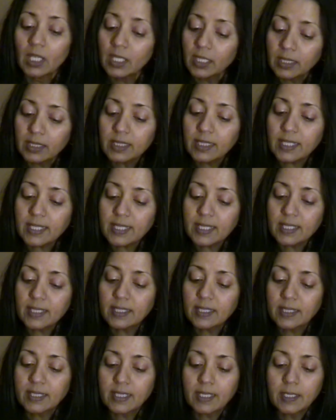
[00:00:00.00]
"This is
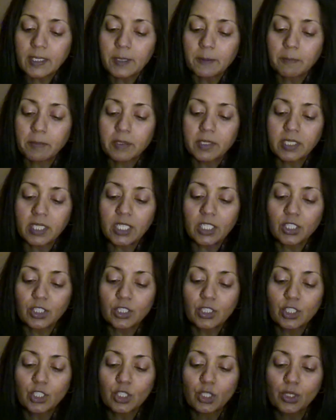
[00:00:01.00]
its
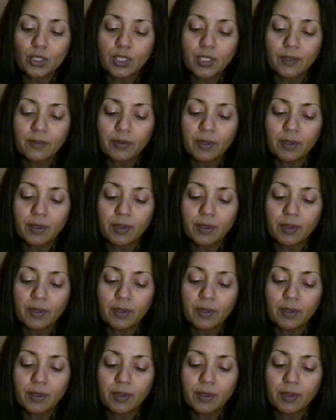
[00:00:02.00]
interpretation," Joseph